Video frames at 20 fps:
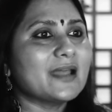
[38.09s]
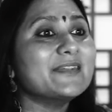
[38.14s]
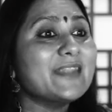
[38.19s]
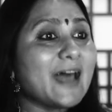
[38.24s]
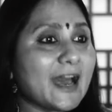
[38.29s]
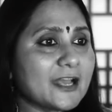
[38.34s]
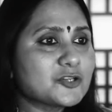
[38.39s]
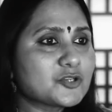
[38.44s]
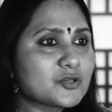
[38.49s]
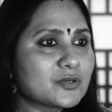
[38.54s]

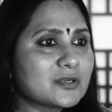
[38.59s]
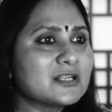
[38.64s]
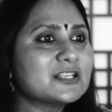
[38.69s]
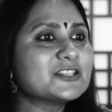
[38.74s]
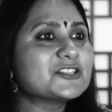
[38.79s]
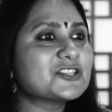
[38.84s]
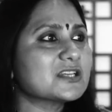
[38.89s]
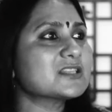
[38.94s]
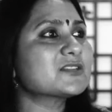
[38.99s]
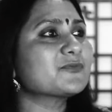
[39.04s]

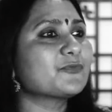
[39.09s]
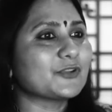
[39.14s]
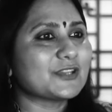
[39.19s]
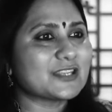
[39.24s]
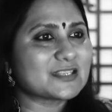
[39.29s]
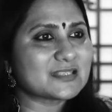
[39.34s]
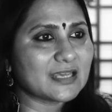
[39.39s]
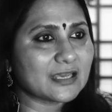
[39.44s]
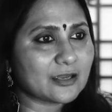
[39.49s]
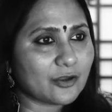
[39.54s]
natural just
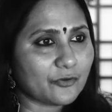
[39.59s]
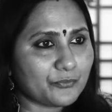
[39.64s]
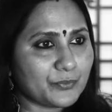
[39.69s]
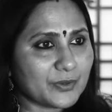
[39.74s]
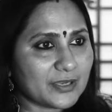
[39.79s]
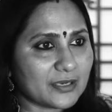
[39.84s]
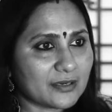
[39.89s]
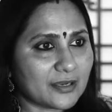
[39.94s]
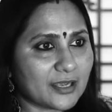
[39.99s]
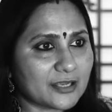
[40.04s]
for the sake
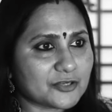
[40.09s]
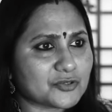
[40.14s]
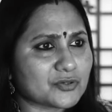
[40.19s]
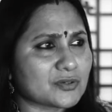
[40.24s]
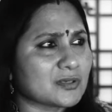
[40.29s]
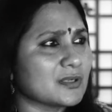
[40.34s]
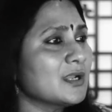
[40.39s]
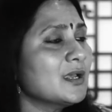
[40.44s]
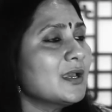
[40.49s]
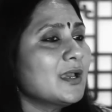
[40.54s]
of being
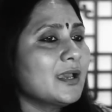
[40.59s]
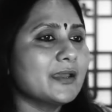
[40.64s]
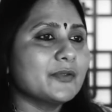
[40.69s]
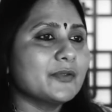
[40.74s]
natural.